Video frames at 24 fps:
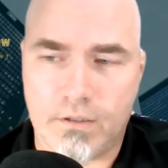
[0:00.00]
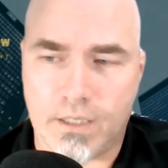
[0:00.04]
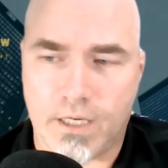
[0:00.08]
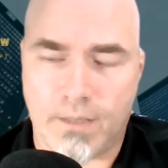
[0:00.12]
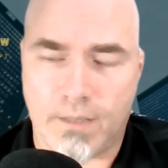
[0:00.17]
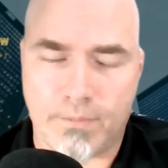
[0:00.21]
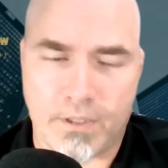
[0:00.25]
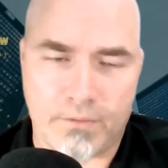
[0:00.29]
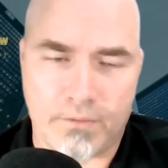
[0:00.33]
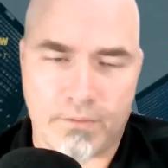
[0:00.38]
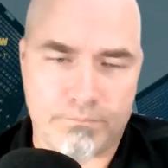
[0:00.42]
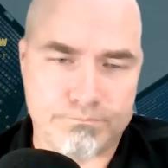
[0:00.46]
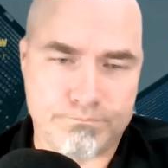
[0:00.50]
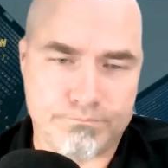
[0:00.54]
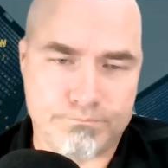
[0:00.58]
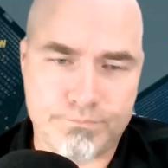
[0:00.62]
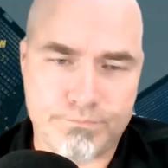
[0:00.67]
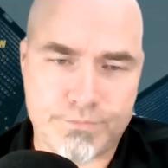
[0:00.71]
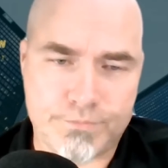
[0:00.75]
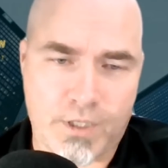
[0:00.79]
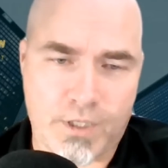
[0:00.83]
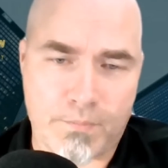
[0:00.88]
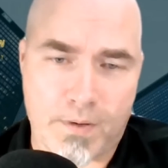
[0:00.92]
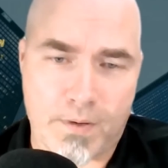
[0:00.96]
I'm going to
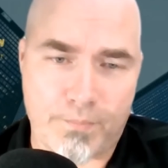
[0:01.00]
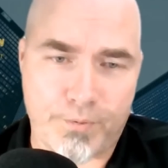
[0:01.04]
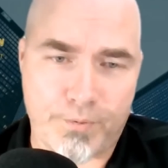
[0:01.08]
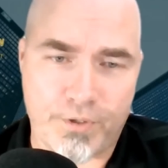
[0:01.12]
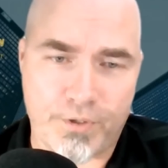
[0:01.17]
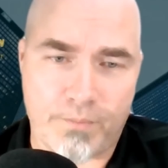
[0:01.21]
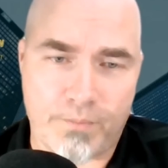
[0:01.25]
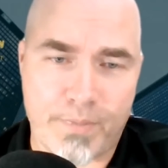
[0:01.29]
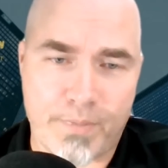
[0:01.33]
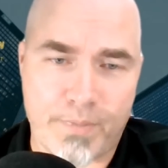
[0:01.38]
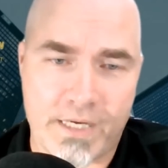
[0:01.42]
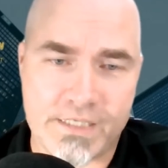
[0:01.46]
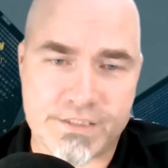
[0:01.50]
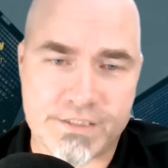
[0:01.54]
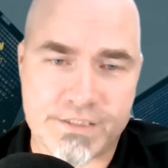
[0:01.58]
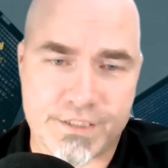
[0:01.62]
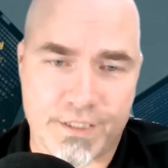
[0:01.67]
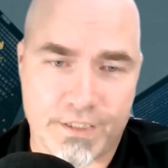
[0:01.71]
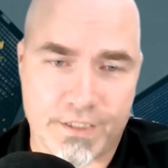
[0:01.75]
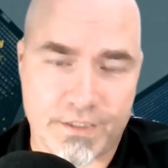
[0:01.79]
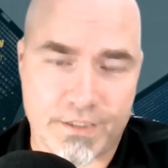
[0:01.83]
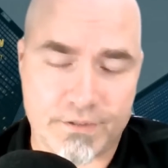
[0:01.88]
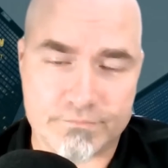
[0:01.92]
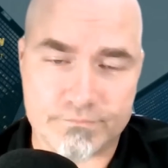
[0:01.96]
come up with a
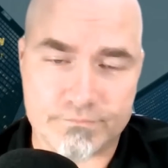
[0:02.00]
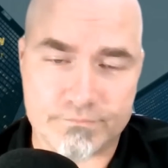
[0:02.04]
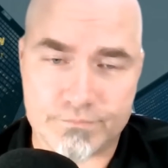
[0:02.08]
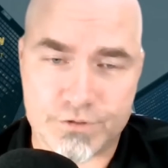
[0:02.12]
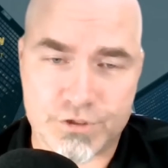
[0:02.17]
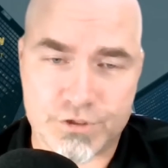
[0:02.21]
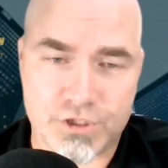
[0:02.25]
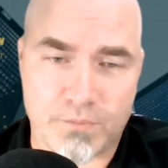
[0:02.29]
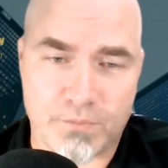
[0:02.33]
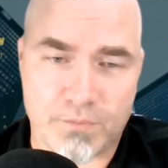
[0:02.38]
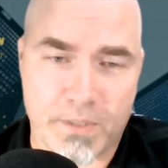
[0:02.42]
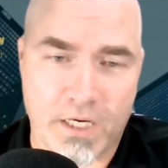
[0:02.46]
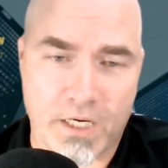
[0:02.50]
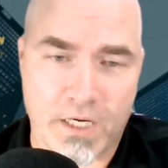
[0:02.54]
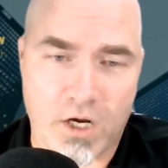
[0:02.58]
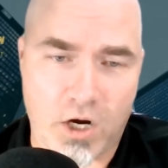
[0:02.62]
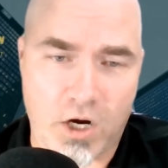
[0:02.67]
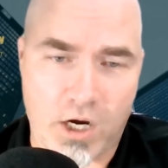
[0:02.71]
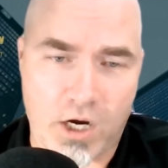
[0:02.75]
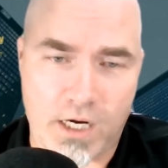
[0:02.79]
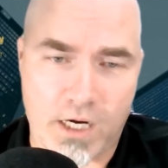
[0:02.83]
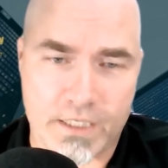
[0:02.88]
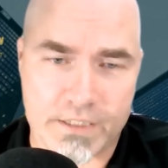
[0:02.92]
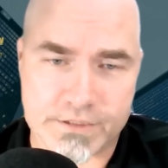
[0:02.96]
basic shipping
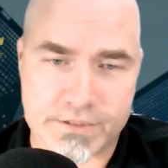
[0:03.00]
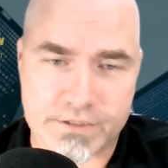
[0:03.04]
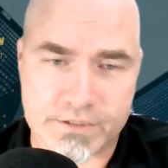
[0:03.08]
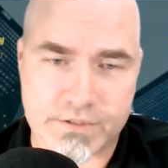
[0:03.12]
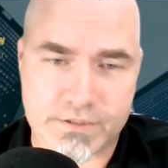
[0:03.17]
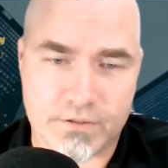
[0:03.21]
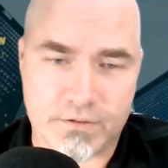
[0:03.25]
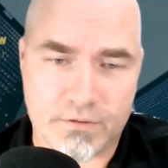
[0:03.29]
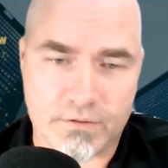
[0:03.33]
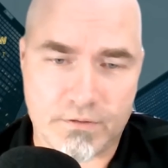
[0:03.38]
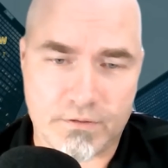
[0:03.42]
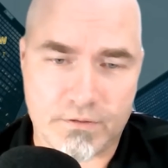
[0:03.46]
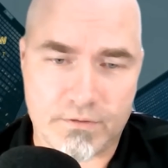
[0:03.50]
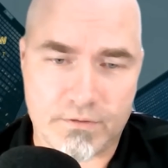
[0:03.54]
cost